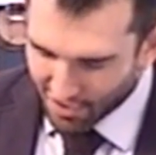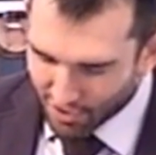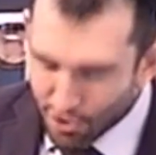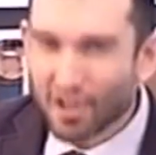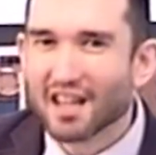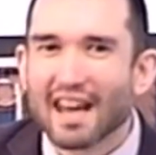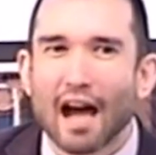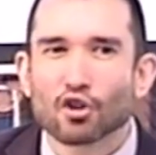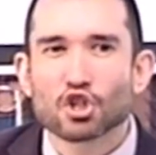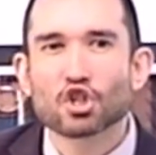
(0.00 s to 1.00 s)
you can
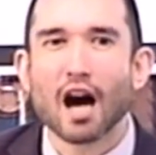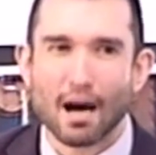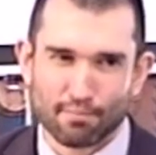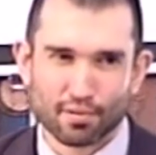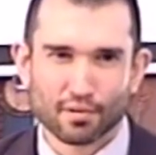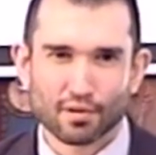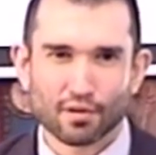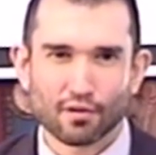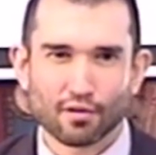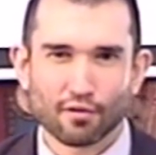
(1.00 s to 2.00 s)
now shop
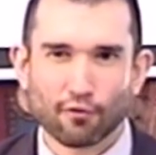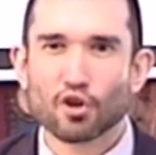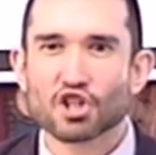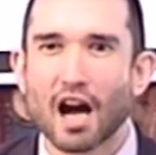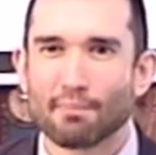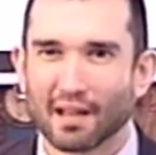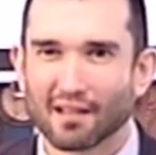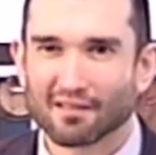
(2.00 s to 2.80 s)
for shopping.